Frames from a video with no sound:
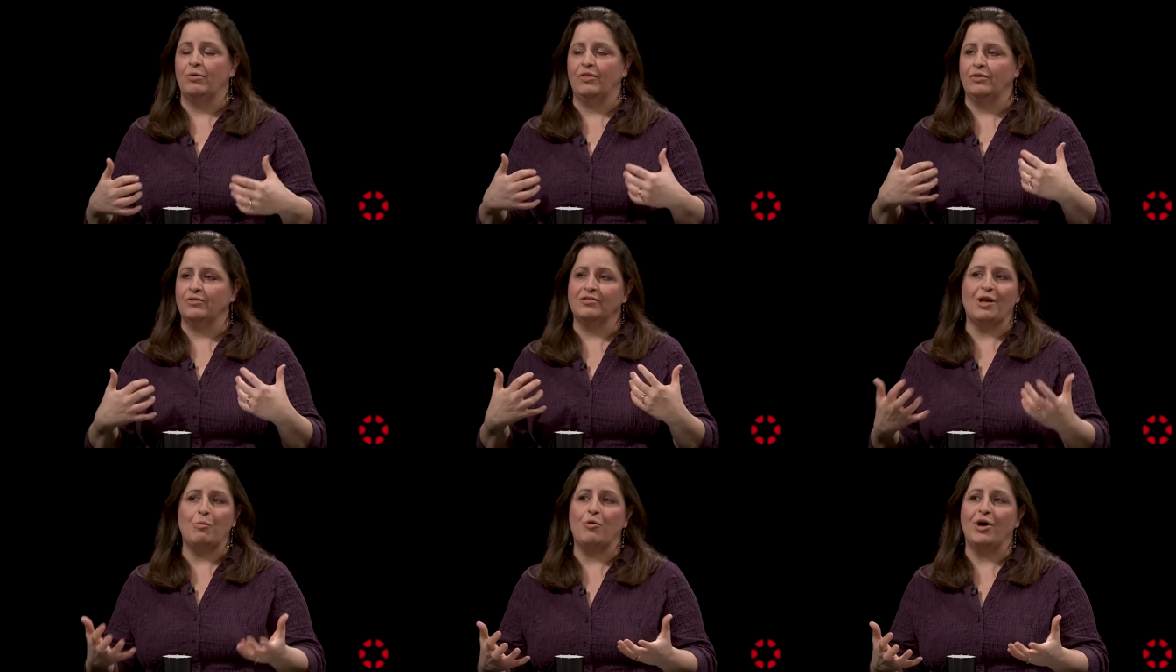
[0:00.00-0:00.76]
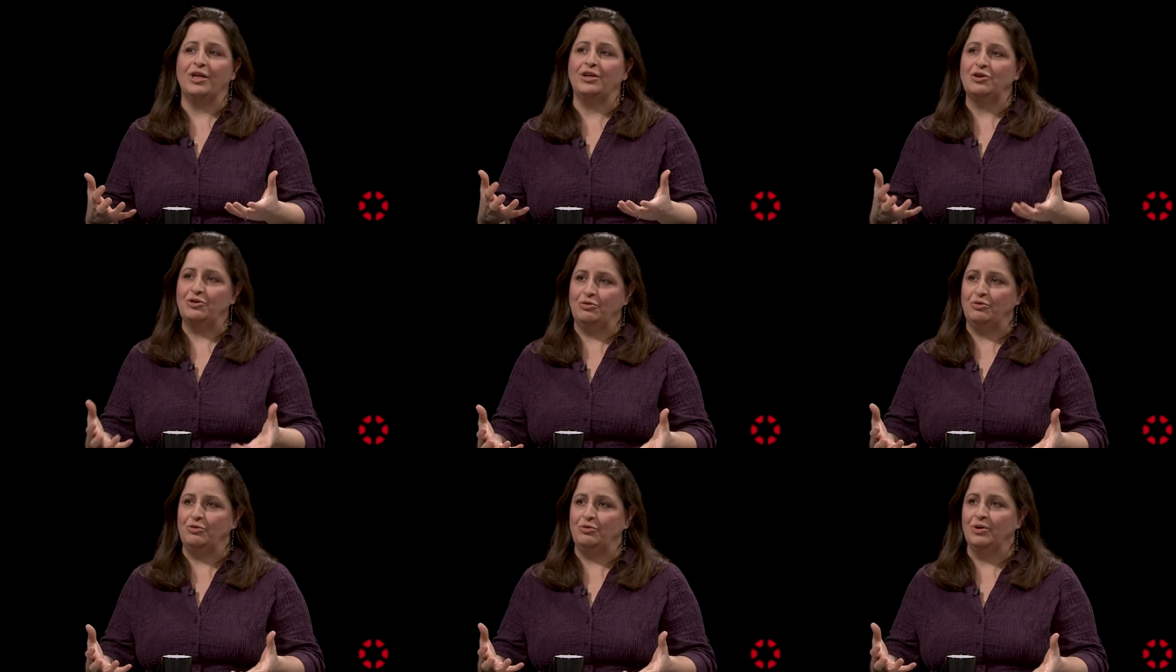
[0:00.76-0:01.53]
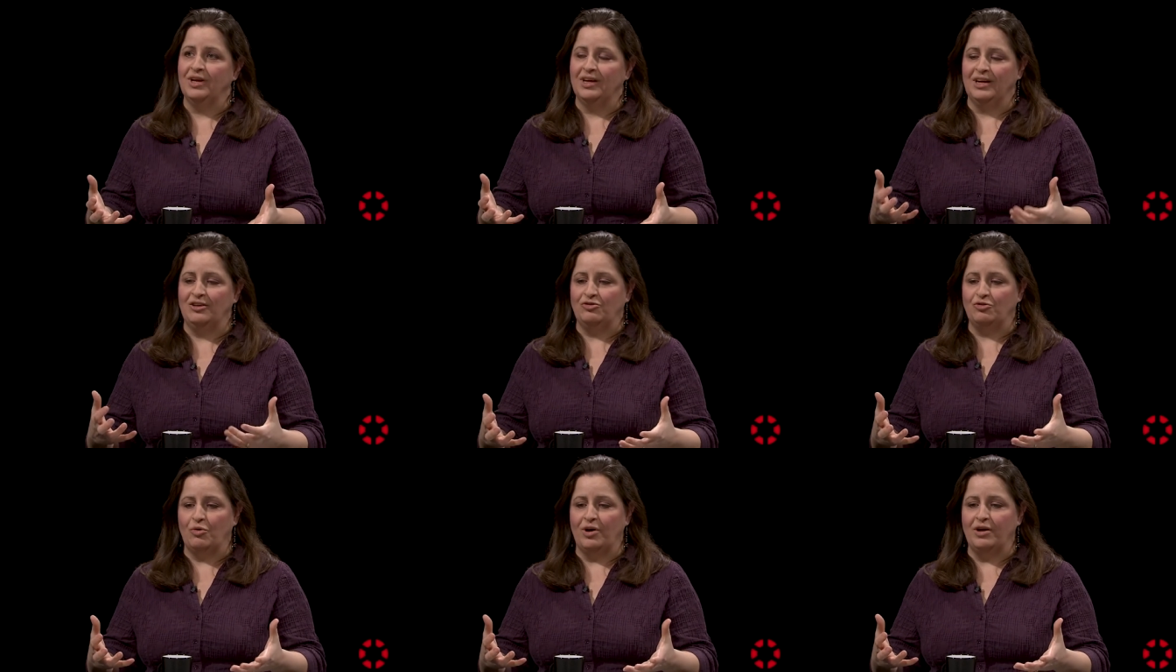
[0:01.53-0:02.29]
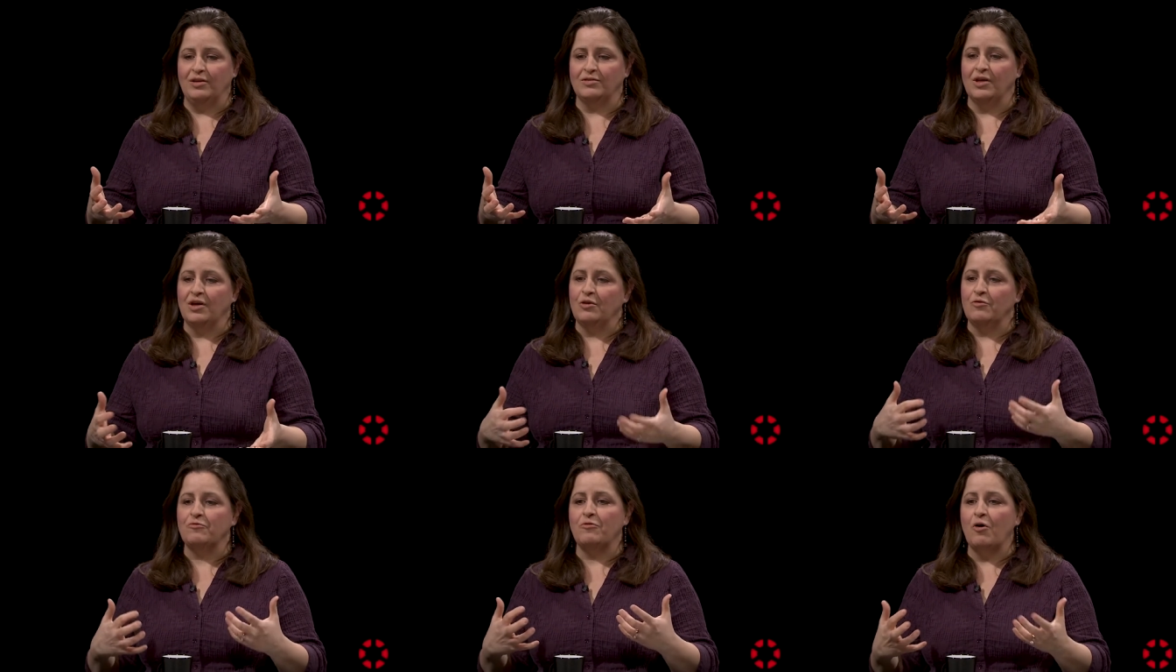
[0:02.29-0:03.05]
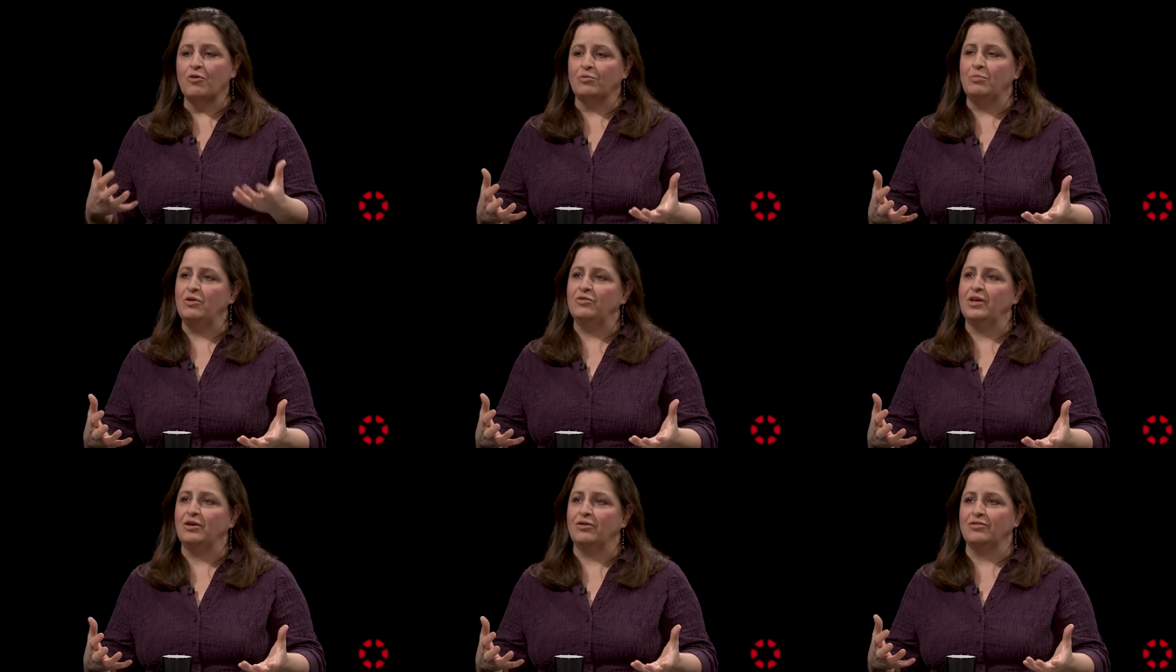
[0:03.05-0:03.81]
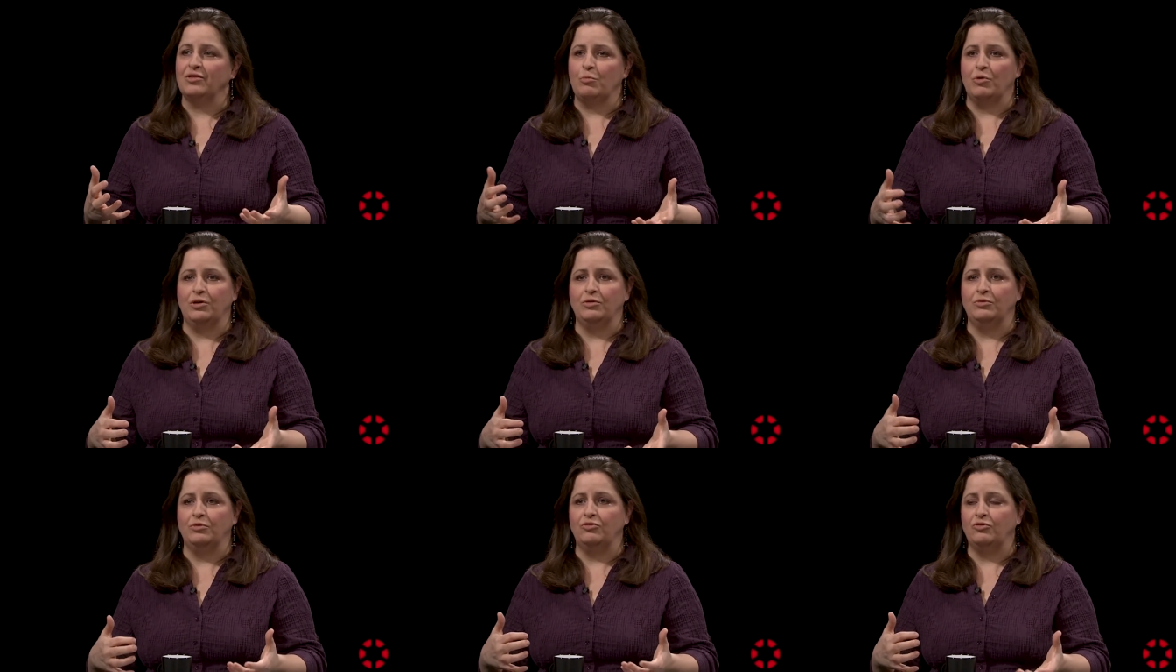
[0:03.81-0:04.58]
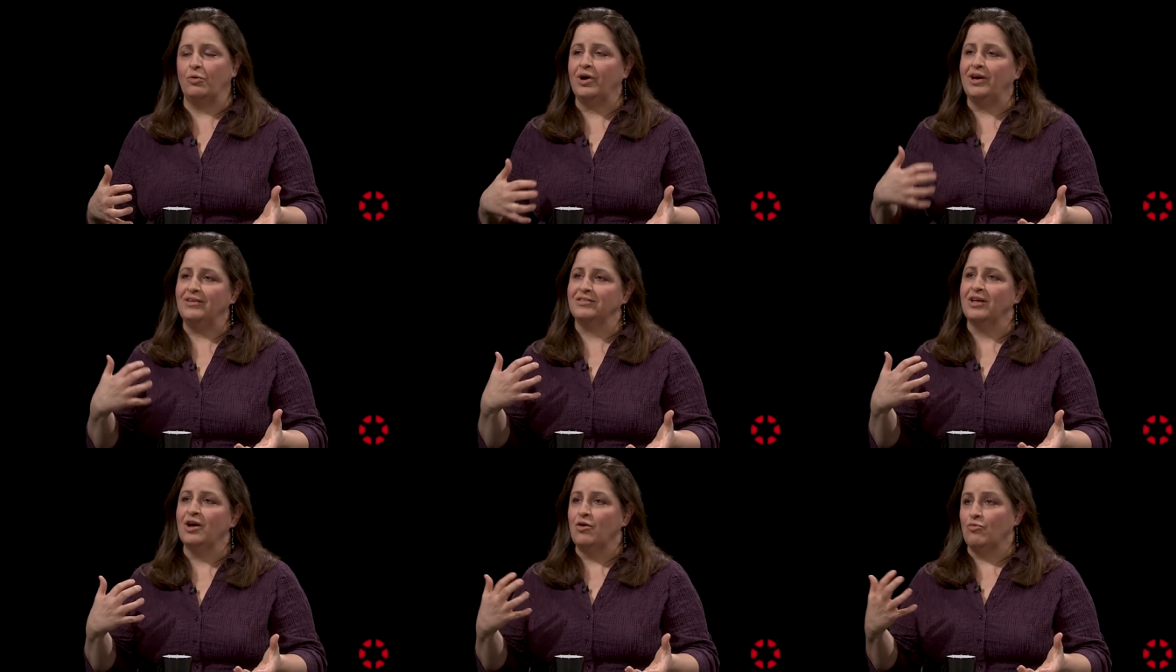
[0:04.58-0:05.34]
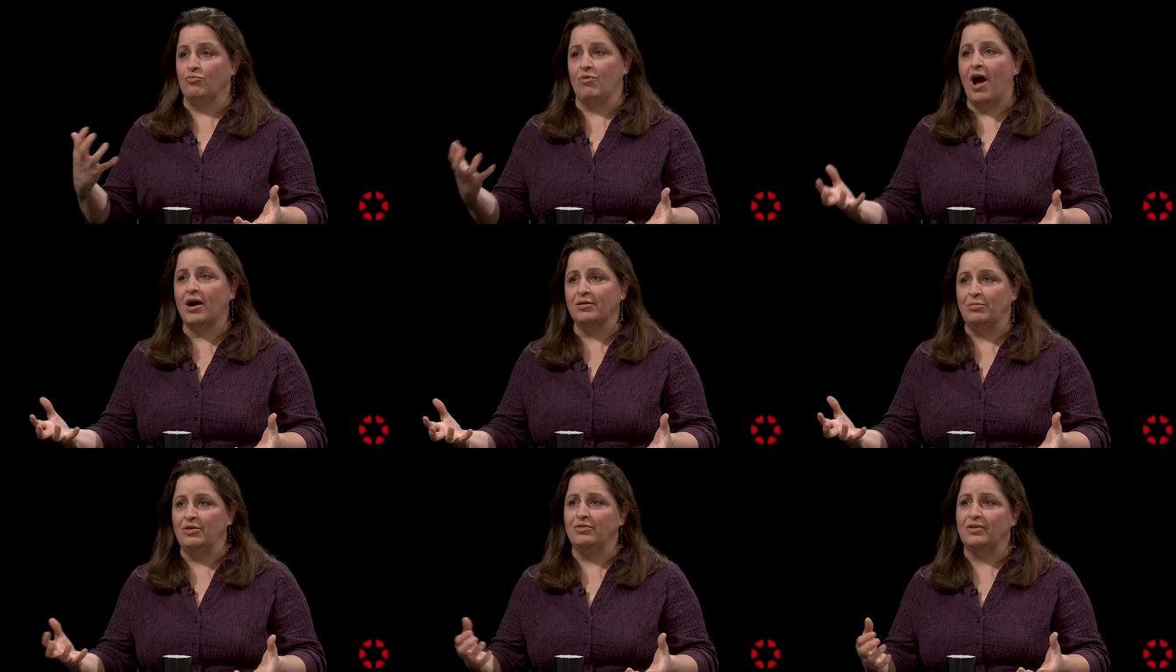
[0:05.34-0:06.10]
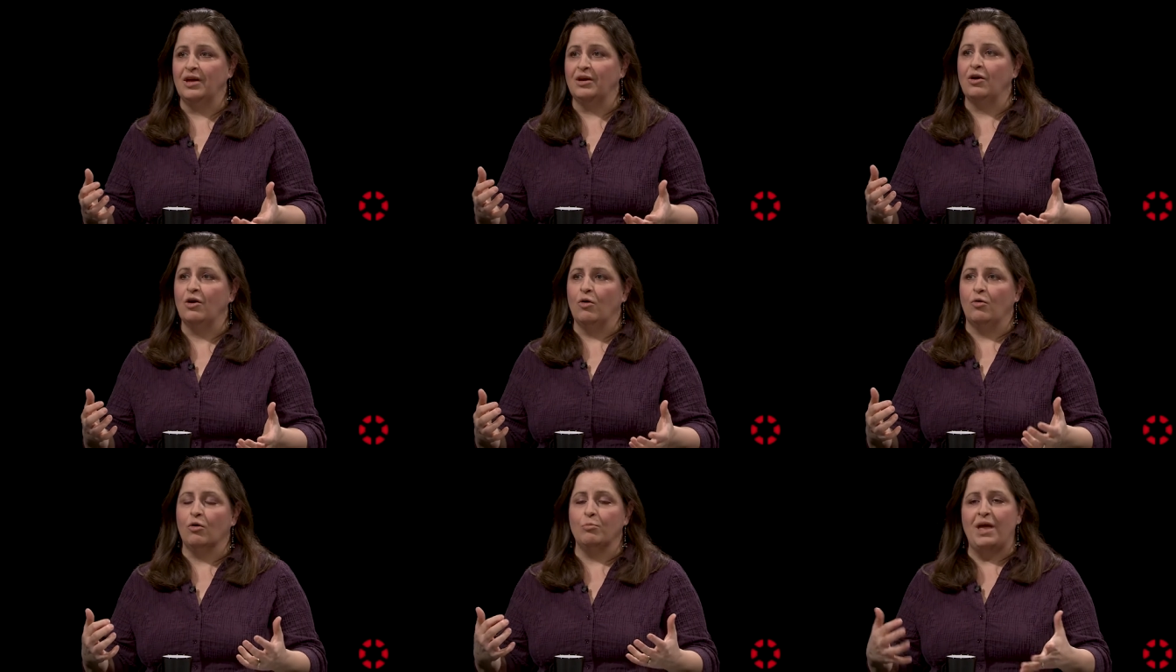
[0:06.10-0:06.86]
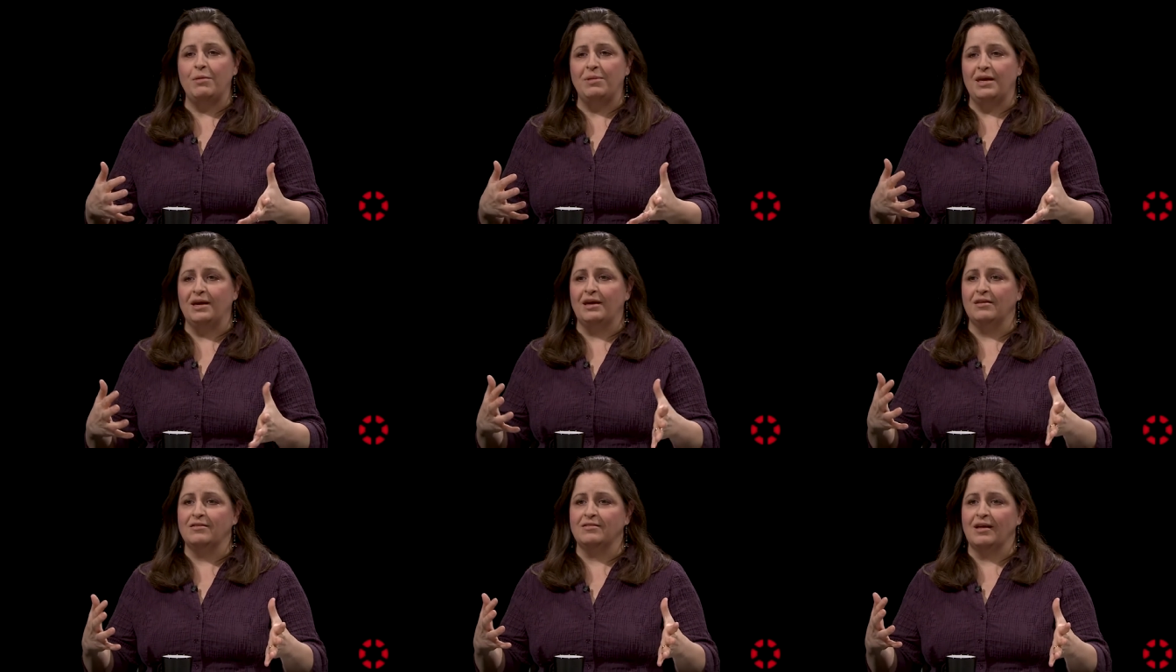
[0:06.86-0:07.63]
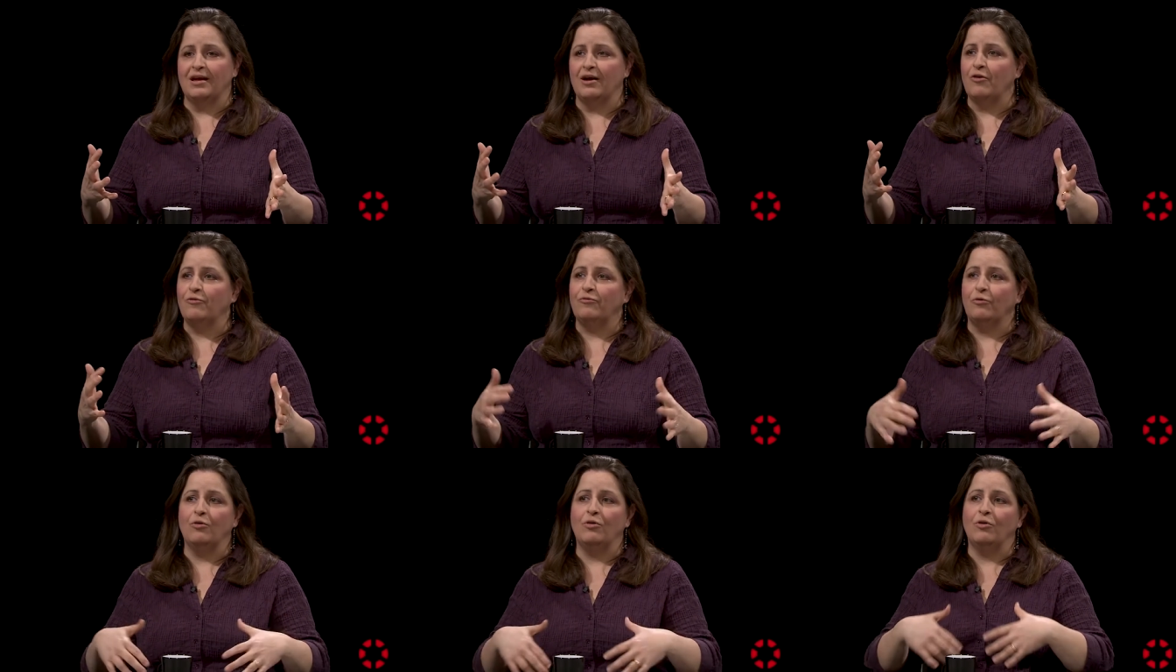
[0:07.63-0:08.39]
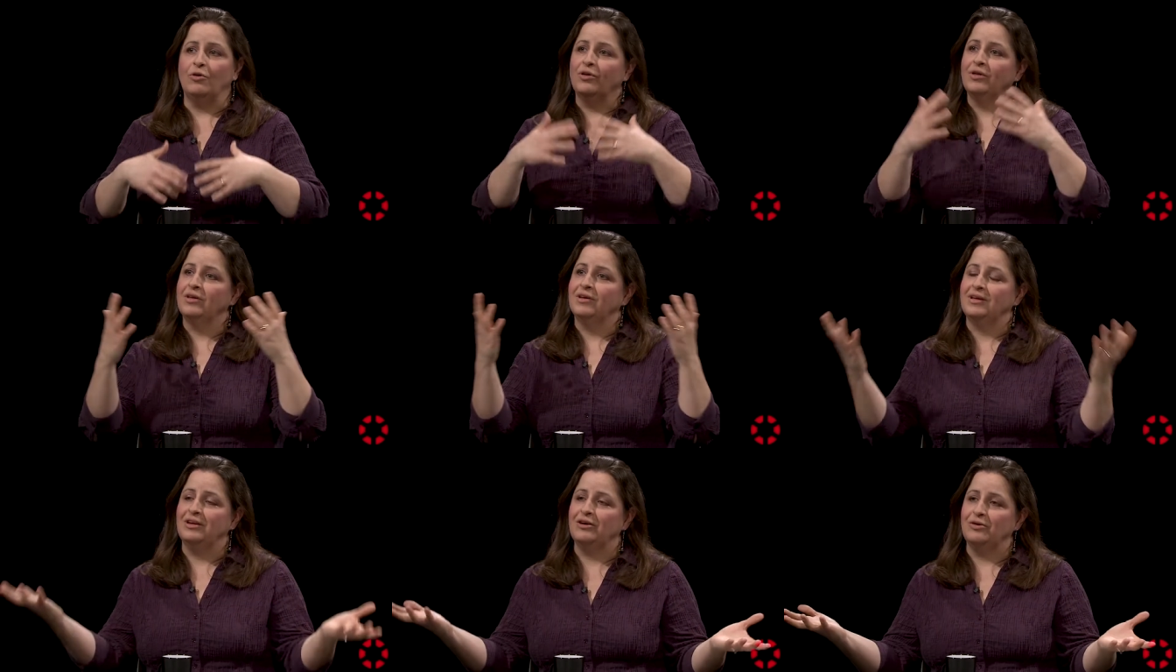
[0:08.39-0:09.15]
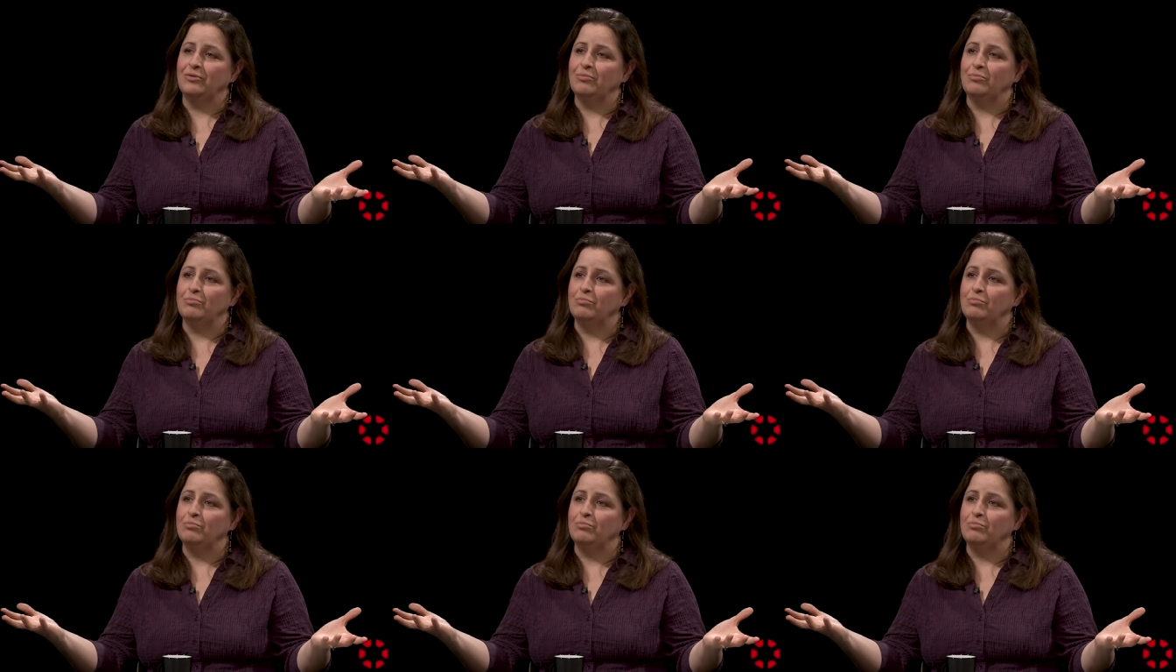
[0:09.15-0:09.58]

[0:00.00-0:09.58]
whether it's someone who enjoys folk music or someone who enjoys rock music, or maybe it's uh, a full, you know,